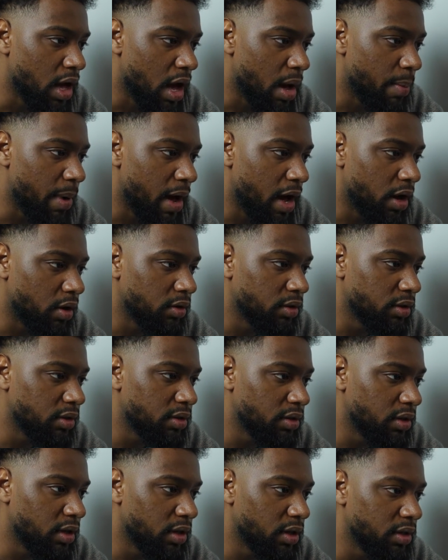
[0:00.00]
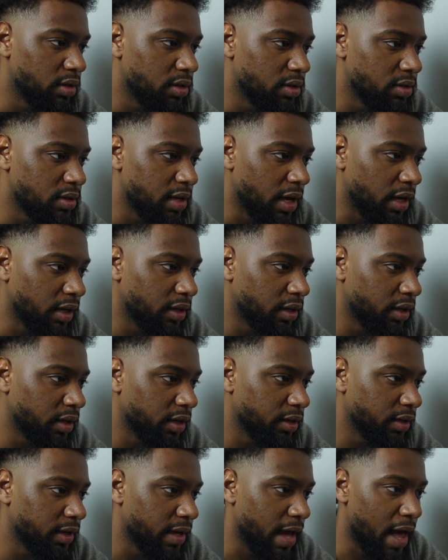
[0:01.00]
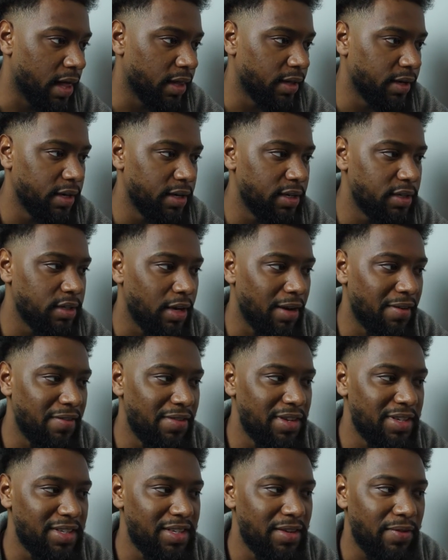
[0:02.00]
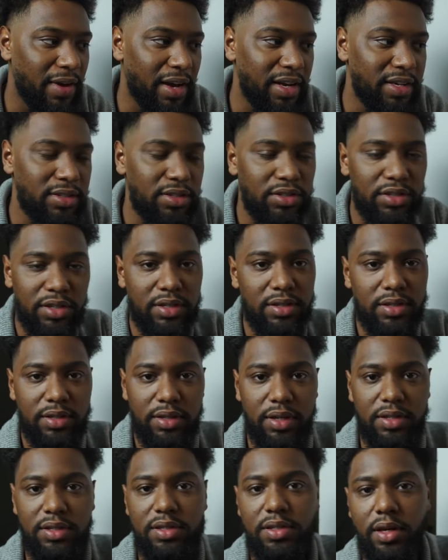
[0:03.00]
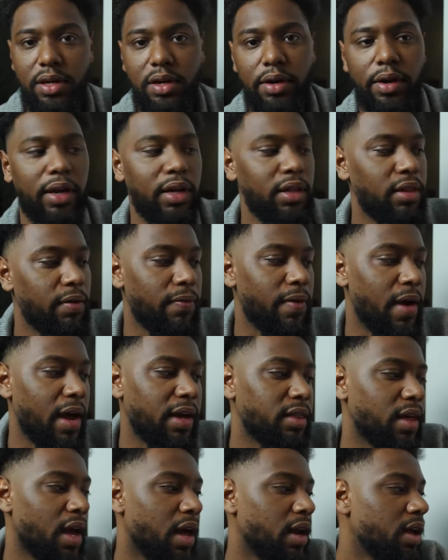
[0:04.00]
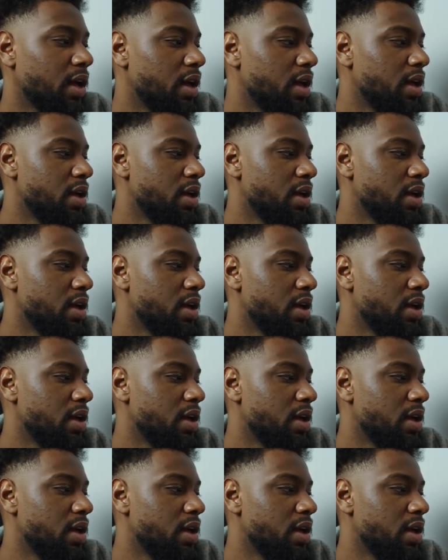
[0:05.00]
about the technicalities of this device, just considering the fact that